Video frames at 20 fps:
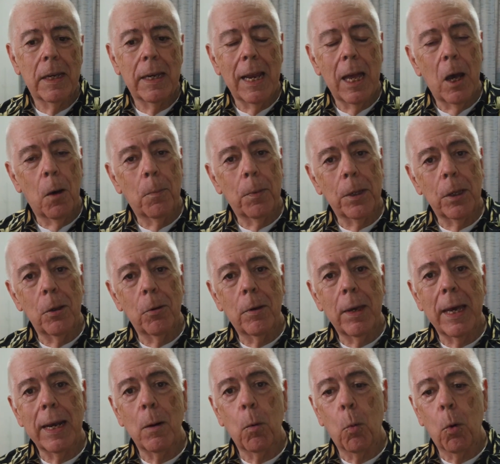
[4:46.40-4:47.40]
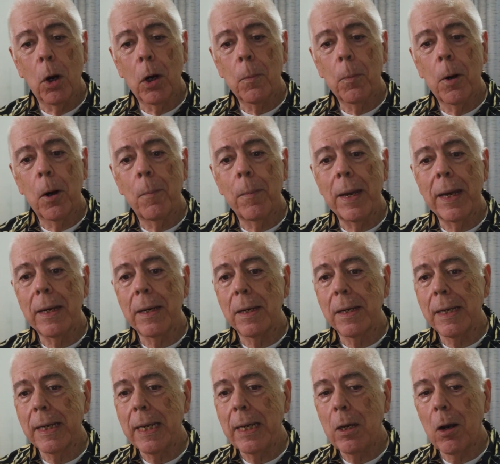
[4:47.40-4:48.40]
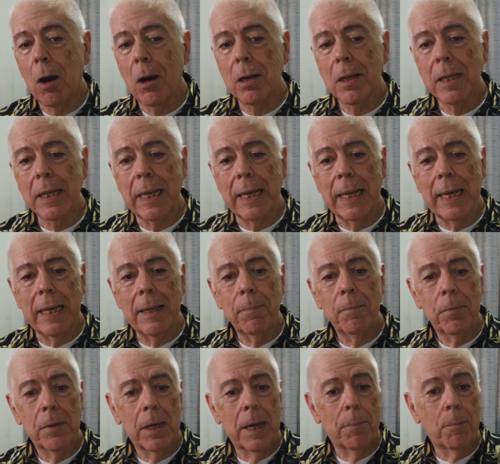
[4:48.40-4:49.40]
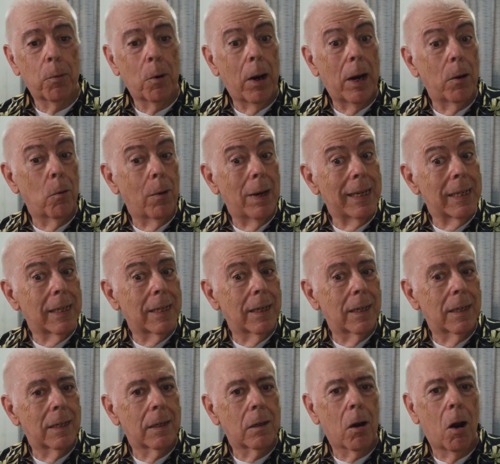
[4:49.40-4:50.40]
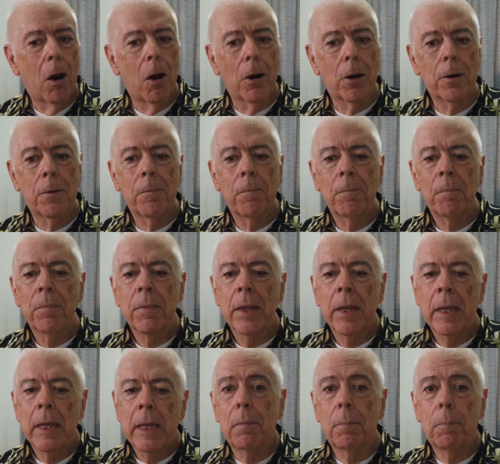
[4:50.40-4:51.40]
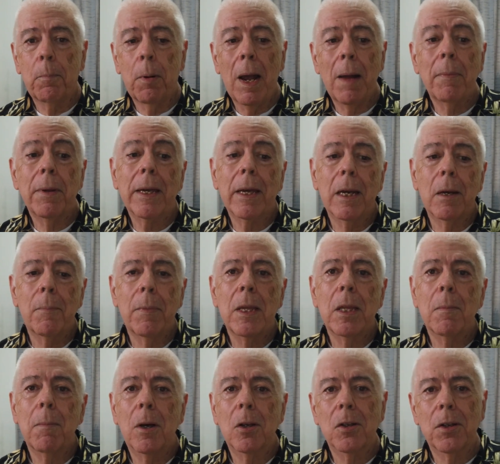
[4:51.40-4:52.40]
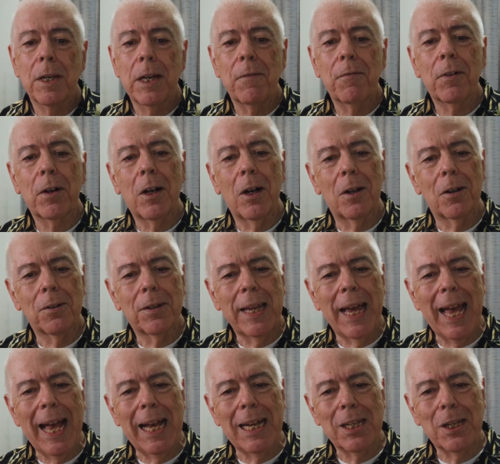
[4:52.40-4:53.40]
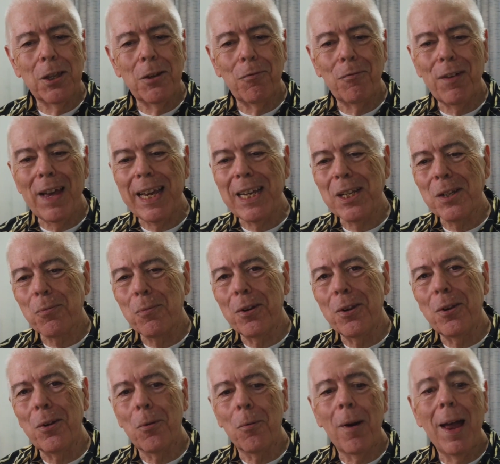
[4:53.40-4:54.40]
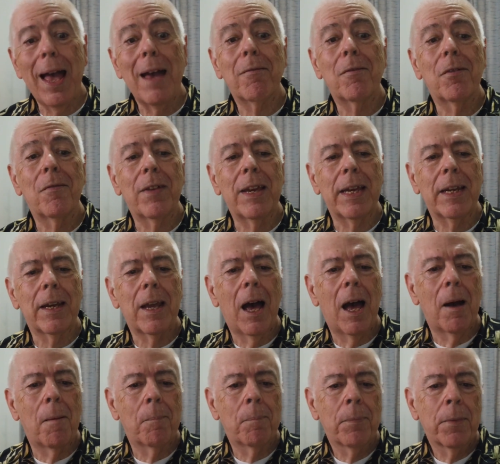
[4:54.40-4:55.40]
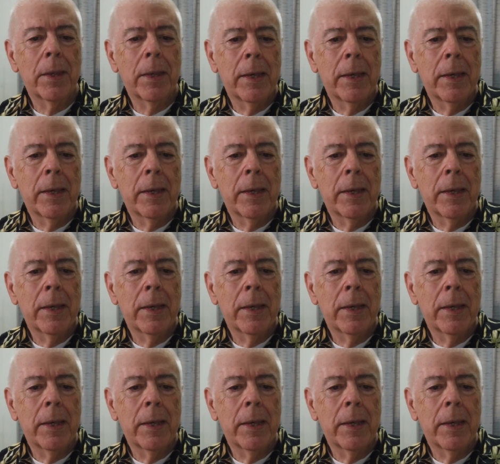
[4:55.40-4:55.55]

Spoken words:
in helping you get a work permit and TRC, temporary resident card, probably going to be the most difficult task you face when you arrive in Vietnam.